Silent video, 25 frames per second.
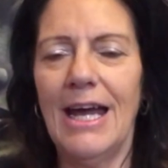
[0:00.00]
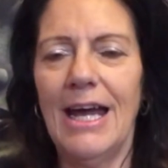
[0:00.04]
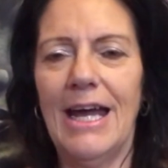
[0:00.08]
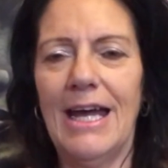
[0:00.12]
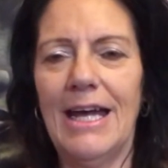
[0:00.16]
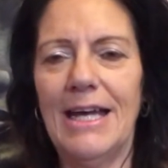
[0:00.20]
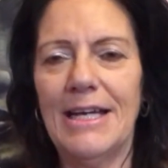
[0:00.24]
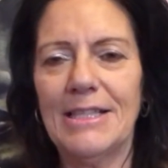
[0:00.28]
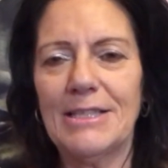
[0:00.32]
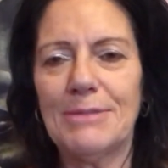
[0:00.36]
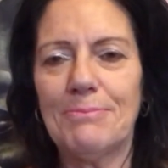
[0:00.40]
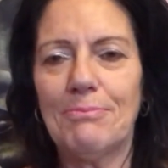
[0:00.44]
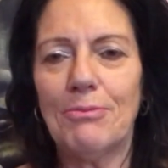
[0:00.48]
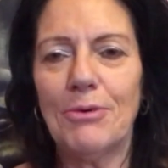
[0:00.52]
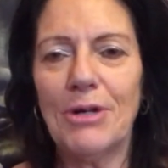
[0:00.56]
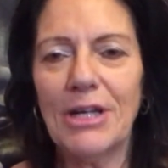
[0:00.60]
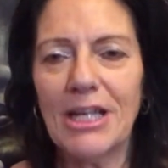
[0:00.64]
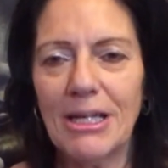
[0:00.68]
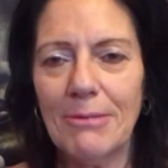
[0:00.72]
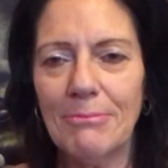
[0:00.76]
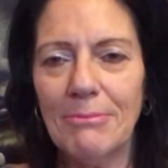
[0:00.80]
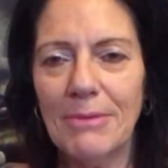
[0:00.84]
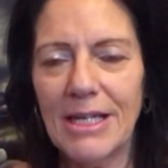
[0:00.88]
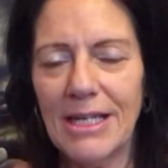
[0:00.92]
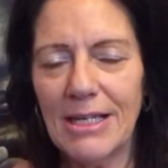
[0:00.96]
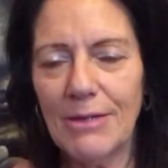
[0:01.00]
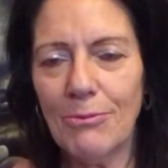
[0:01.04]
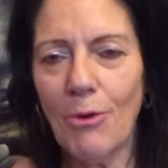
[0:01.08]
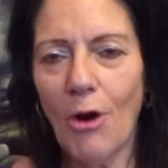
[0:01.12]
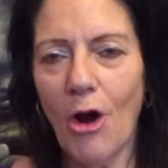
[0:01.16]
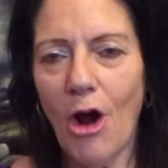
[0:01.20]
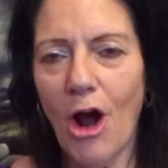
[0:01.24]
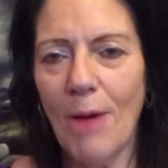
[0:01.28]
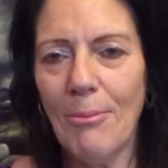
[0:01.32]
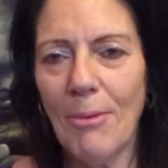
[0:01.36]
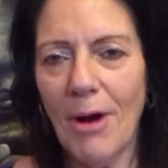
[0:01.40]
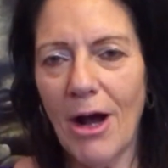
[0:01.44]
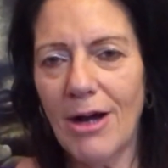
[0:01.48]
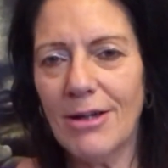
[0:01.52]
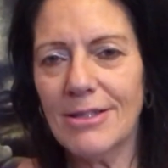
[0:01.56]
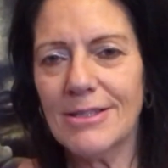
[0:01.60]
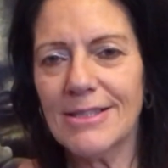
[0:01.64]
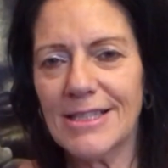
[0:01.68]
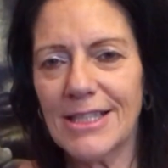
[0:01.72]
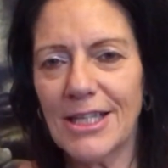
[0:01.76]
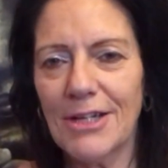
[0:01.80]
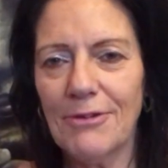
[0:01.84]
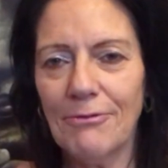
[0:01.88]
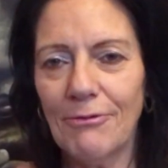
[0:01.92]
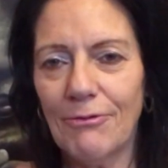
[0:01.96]
It's bringing me what I'm
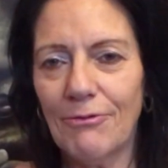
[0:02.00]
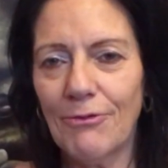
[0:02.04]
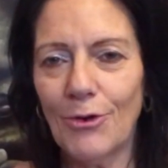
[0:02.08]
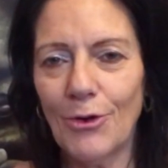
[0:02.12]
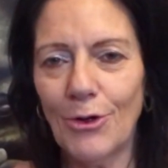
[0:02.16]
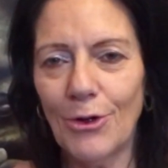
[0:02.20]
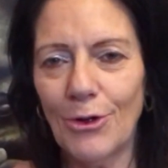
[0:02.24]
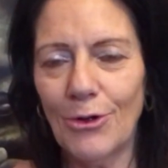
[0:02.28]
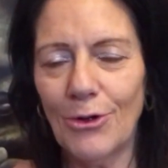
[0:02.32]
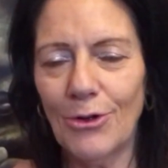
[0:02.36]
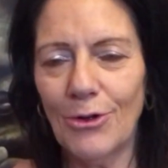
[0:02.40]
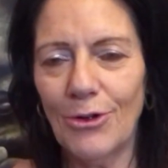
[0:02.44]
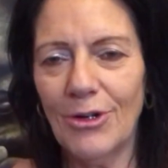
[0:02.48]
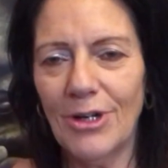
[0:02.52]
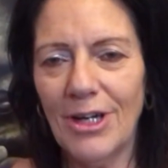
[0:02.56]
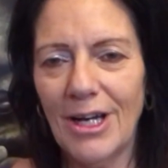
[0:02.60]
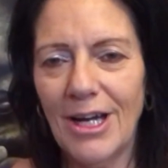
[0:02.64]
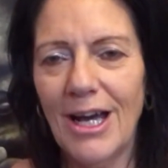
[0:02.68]
asking for.